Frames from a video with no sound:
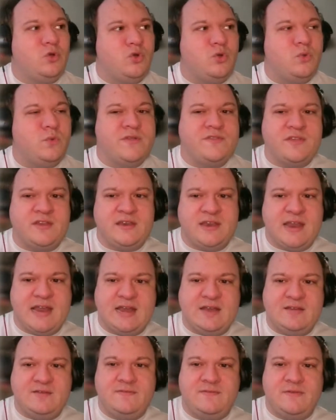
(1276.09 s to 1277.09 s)
who was a
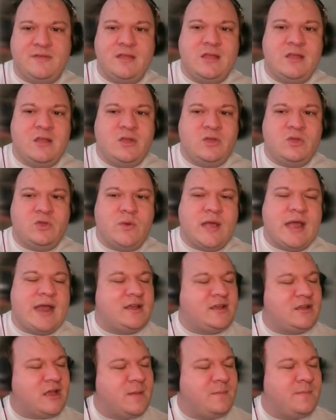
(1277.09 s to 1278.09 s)
native who
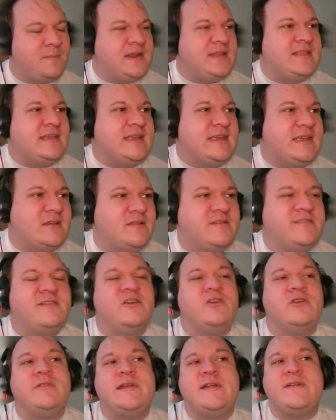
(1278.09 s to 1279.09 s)
had accompanied the
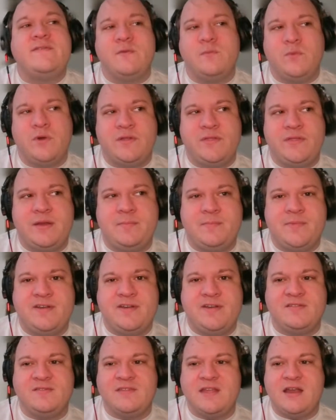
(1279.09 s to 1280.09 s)
English earlier from one of their
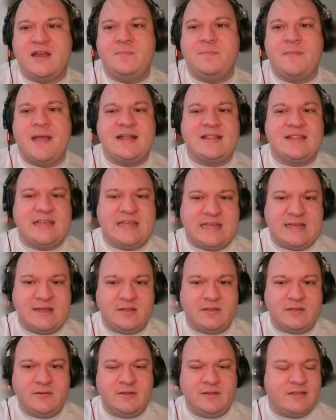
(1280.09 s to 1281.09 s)
missions there back to
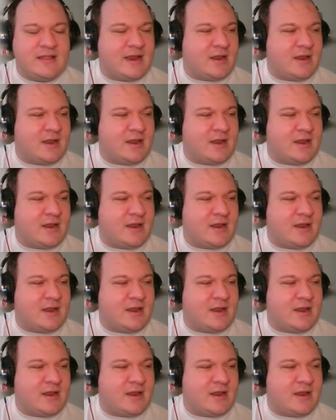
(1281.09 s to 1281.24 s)
England